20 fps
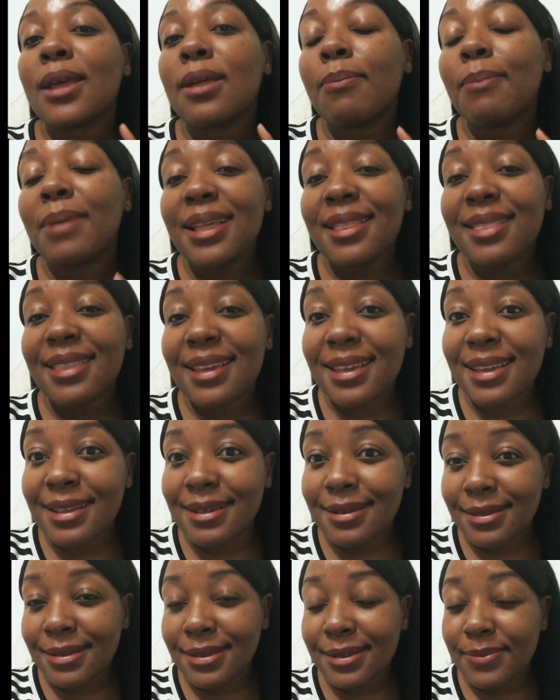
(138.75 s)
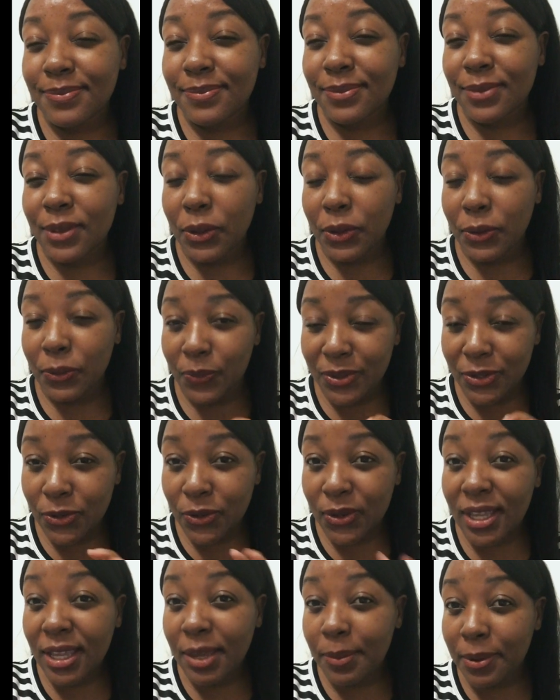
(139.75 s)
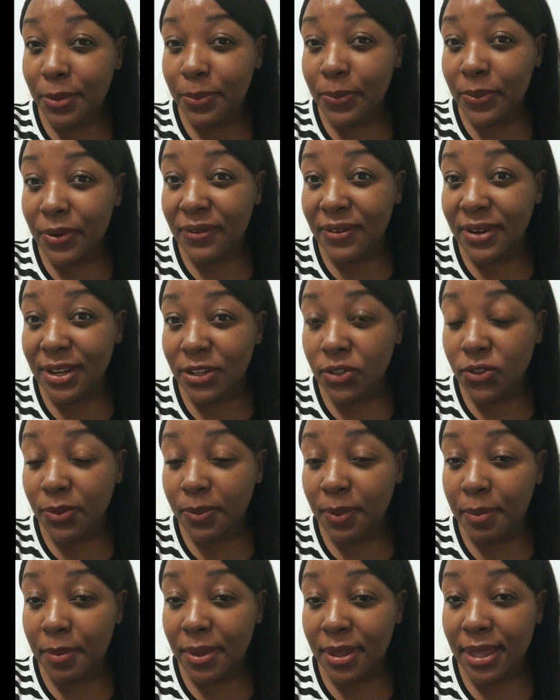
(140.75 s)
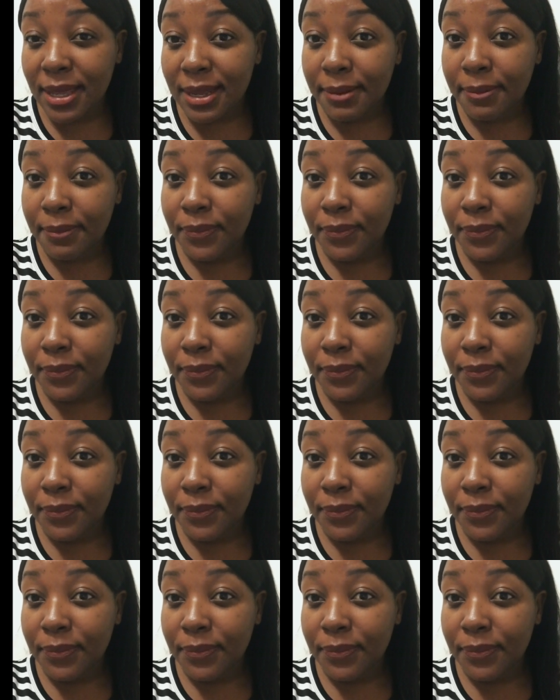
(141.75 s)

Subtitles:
My thing is, we're talking about privilege, remember that.